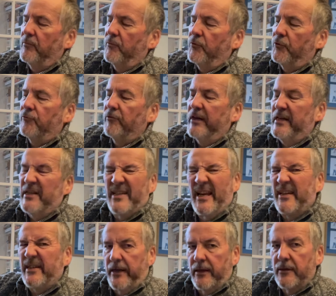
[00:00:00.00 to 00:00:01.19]
three
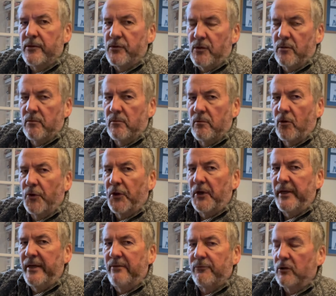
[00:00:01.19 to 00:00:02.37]
settings on a
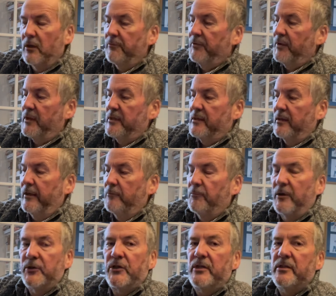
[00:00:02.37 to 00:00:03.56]
lever over this side,
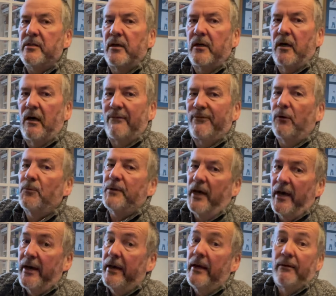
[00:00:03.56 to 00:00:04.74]
which is a folder
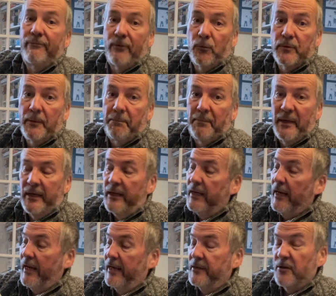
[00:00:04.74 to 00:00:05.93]
A, folder B,
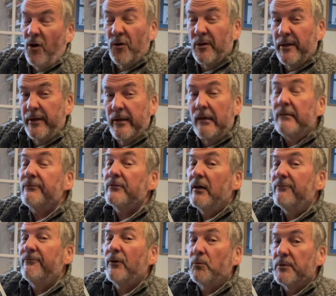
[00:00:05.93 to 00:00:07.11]
and oddly enough, a
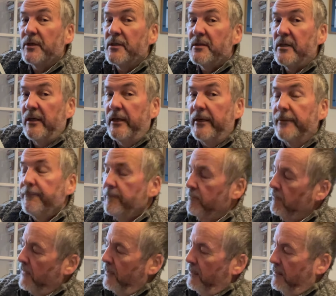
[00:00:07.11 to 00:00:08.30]
folder C.
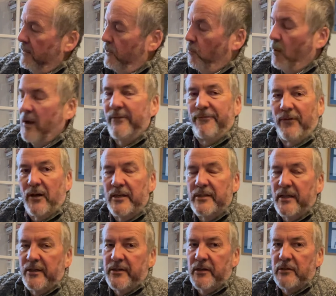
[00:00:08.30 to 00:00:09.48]
The Wi-Fi
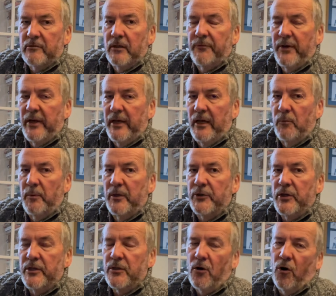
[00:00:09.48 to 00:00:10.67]
settings are over here, which
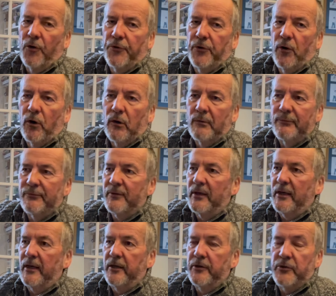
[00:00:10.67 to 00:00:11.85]
is on, off,
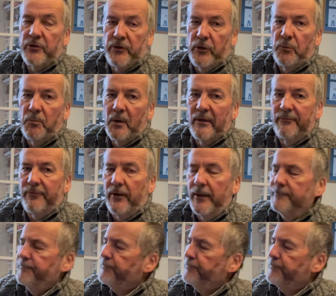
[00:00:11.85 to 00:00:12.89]
and new Wi-Fi.